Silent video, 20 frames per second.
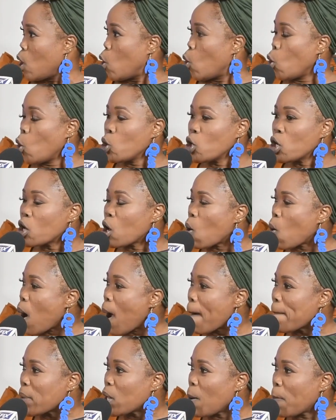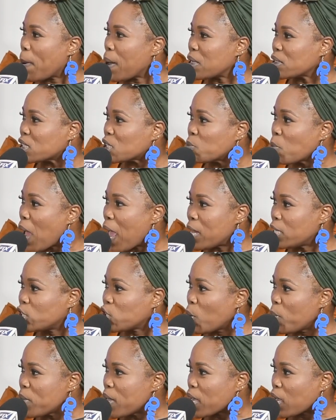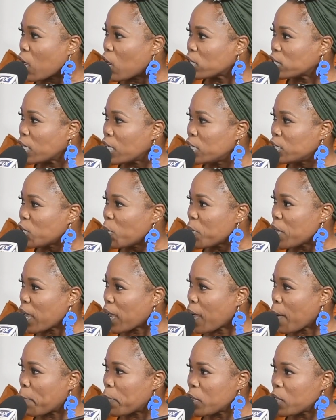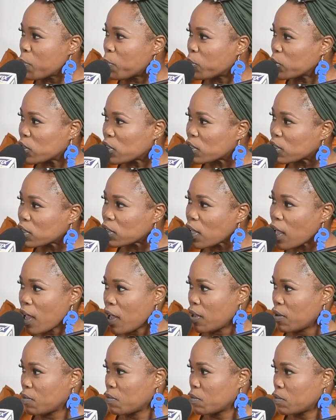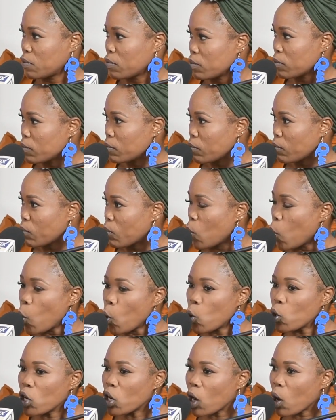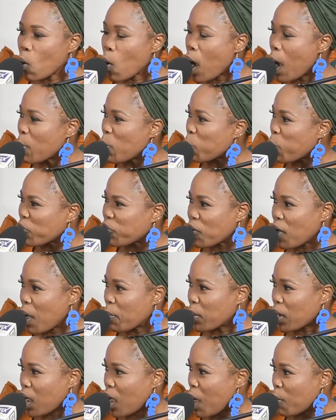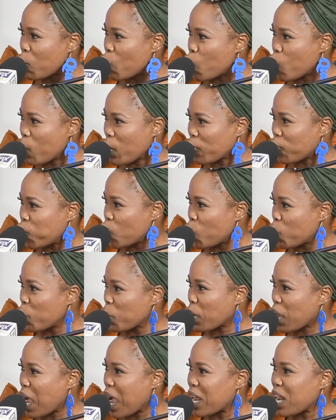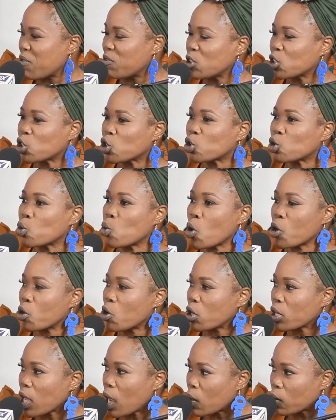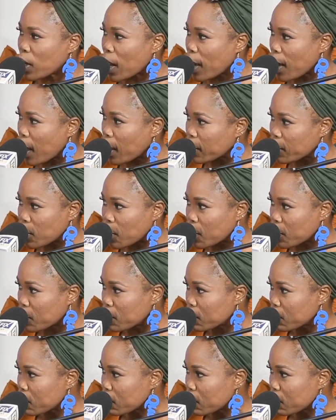uno no want me go up and smile Jamaica, go tell Jamaica people, say, uno no want me perform because I'm homophobic, because every store down here would have locked down.